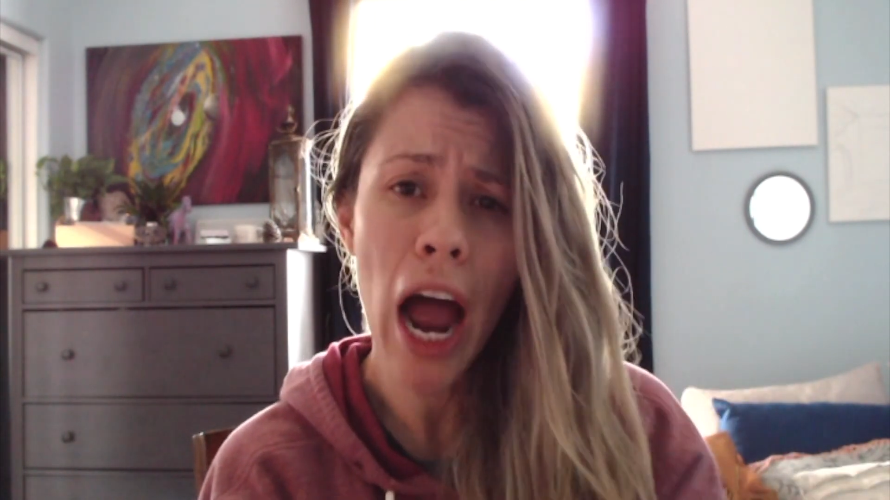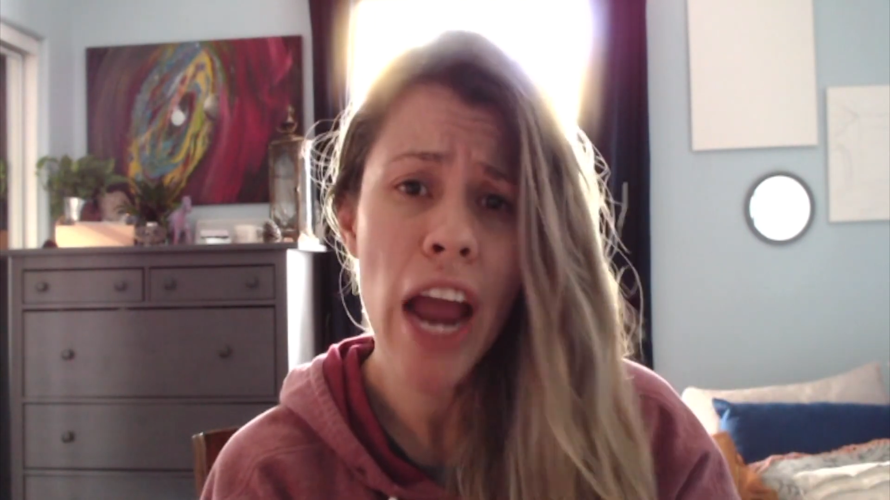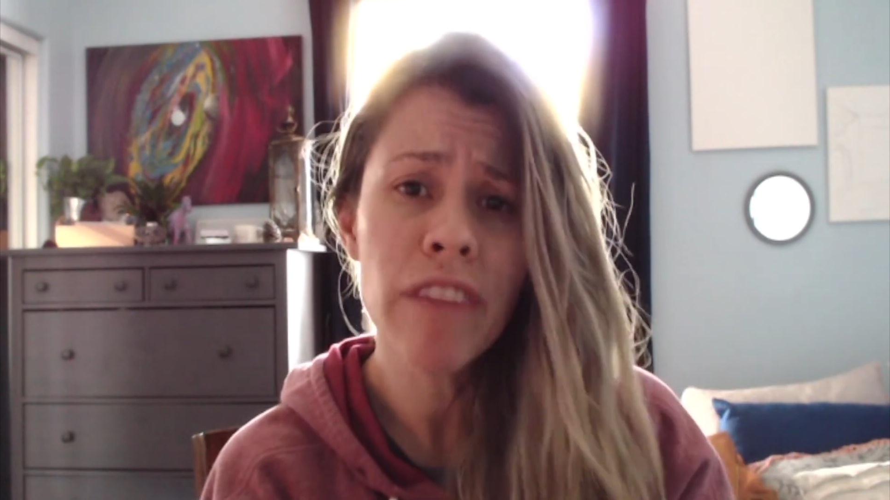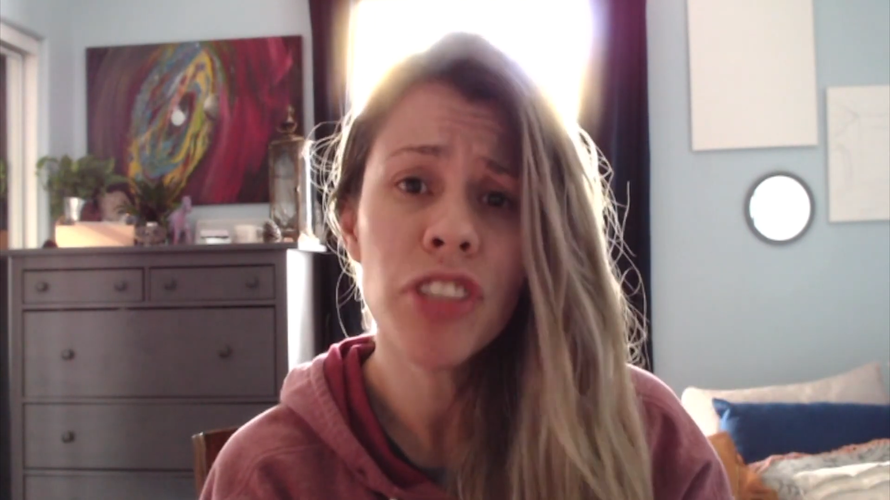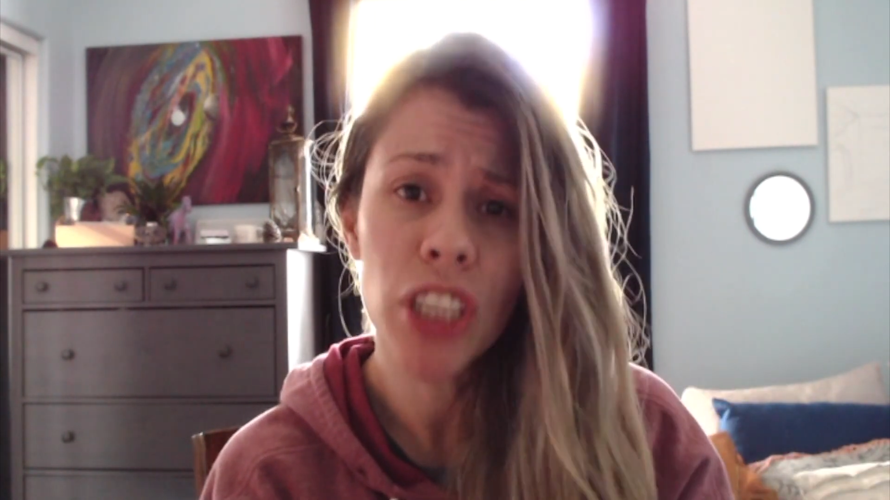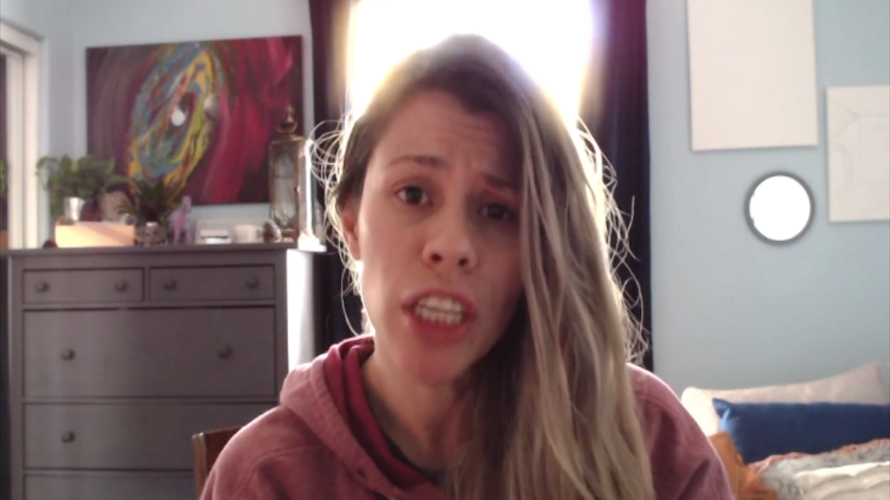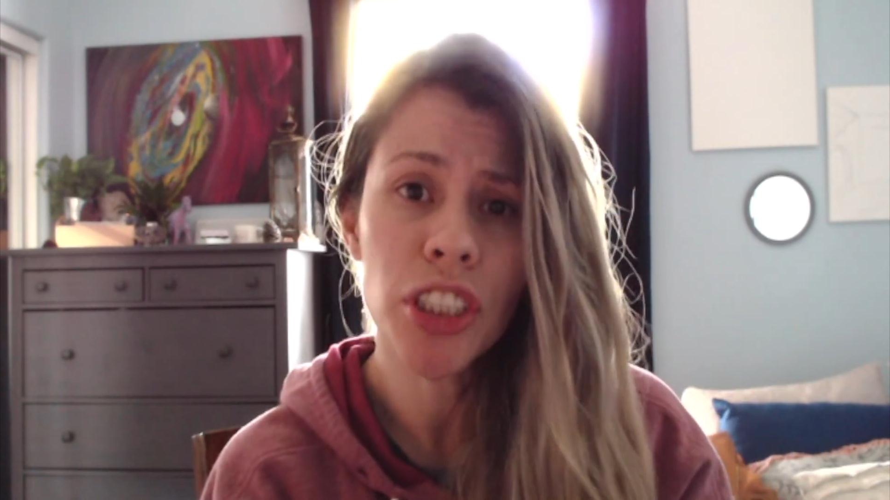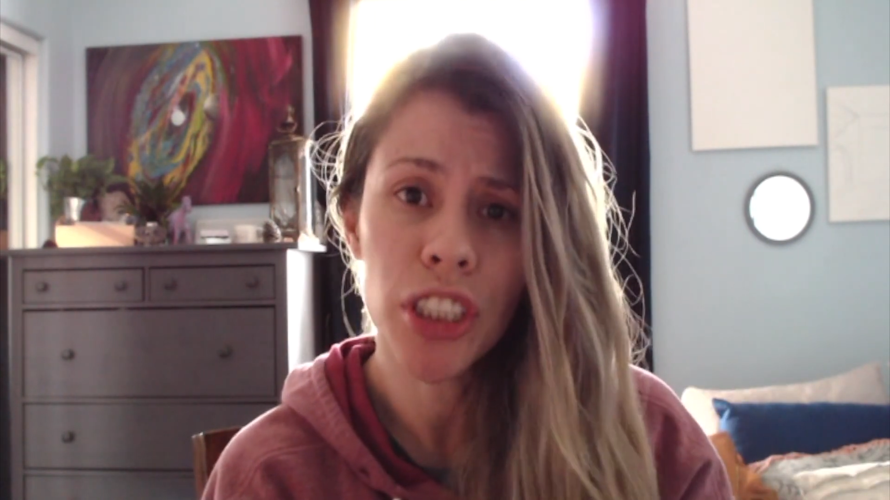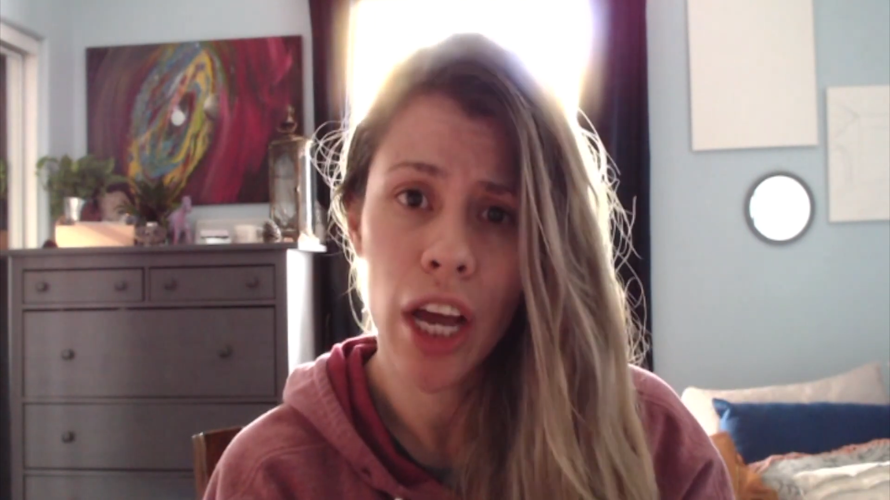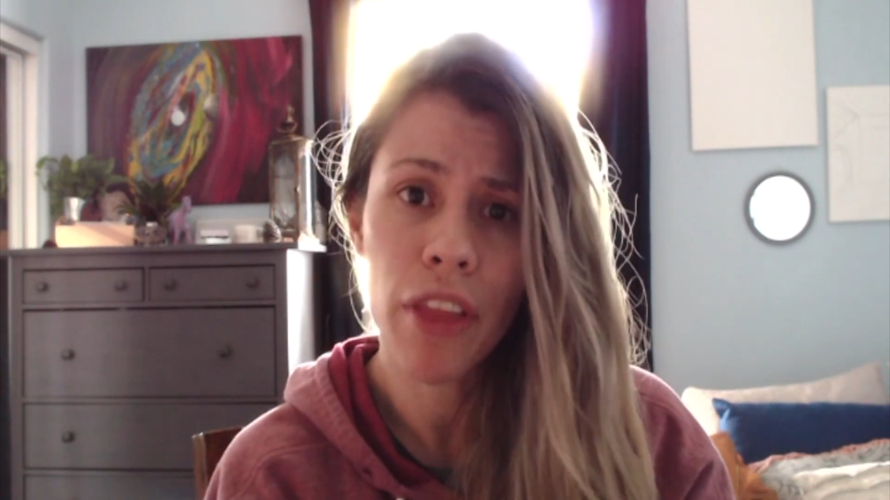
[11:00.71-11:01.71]
I've
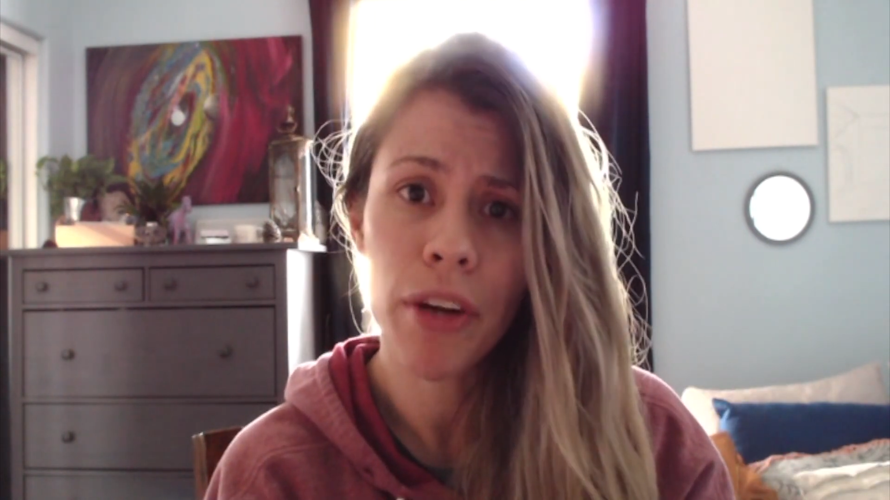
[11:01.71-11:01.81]
judged other